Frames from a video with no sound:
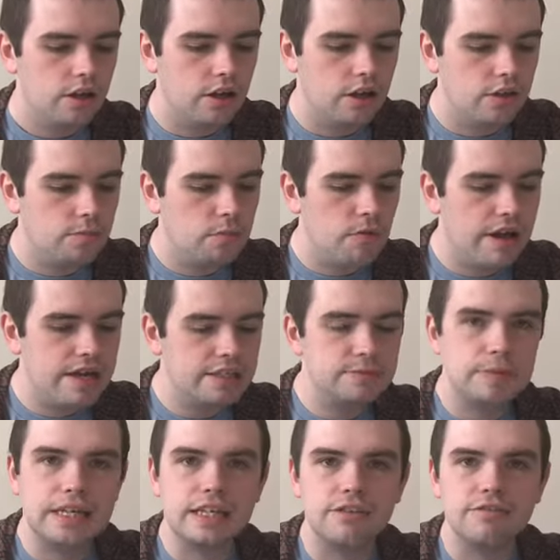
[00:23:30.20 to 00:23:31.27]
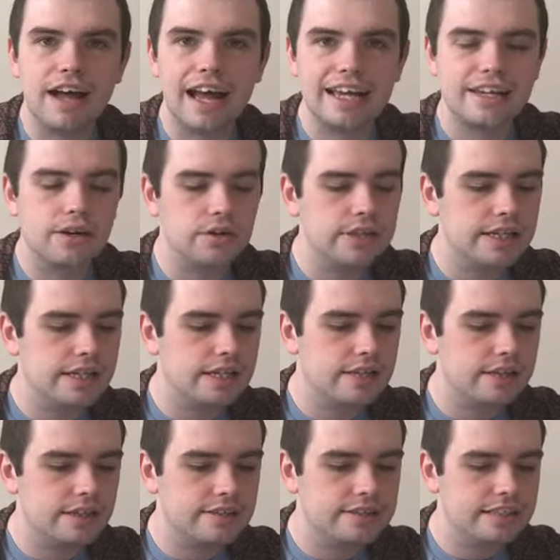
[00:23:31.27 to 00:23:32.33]
Number 8, speaking of iconic
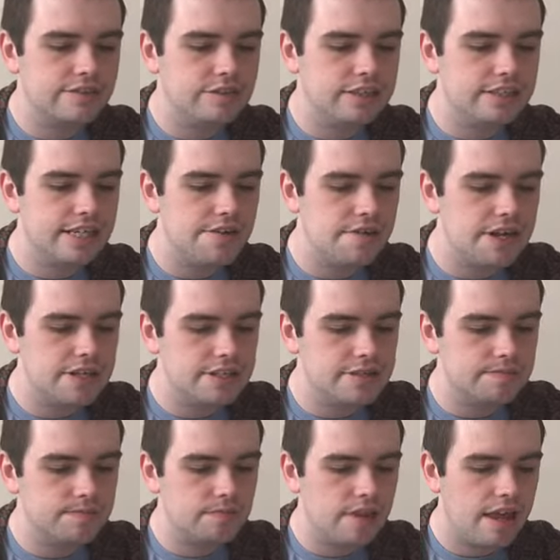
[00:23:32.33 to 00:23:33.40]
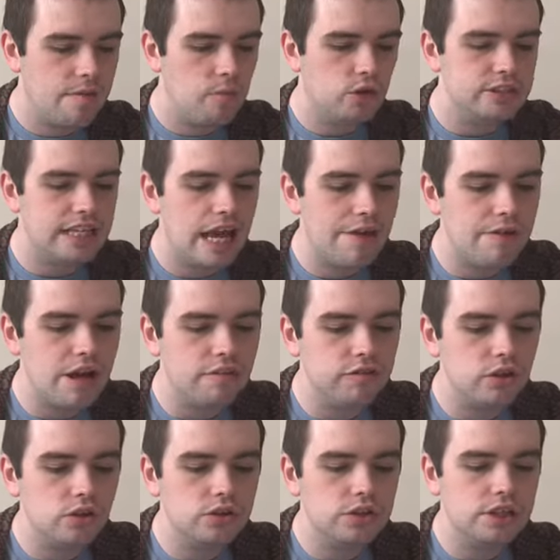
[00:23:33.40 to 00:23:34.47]
TV series, in what area of
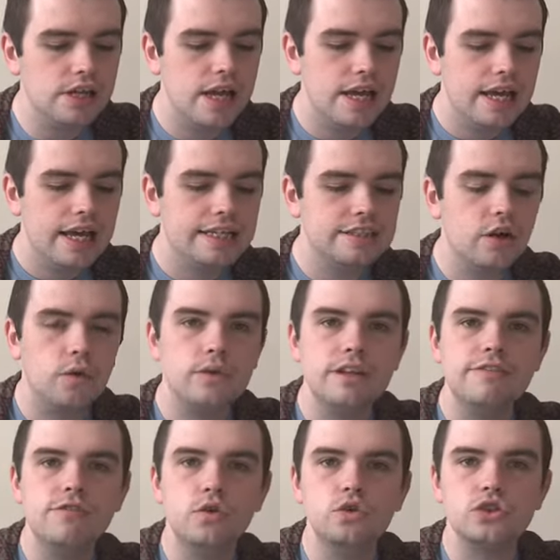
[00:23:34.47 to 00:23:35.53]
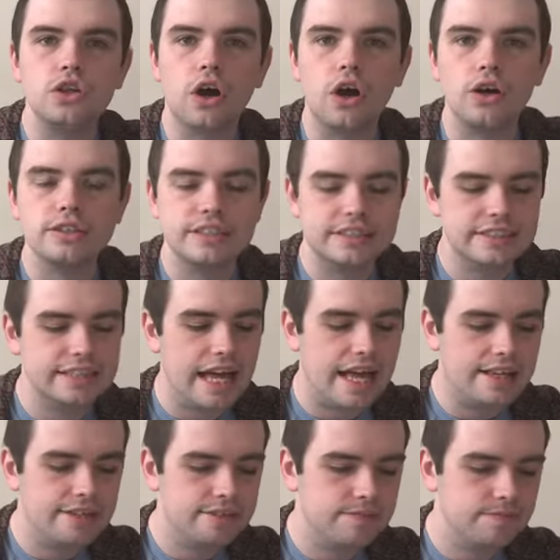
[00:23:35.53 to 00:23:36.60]
London is Only Fools and Horses
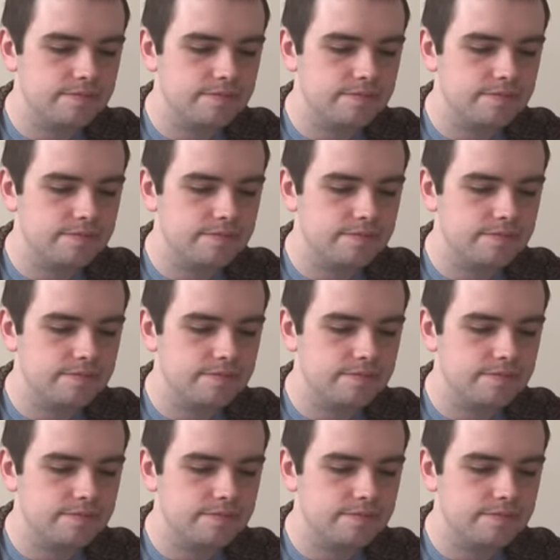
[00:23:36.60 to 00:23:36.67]
set?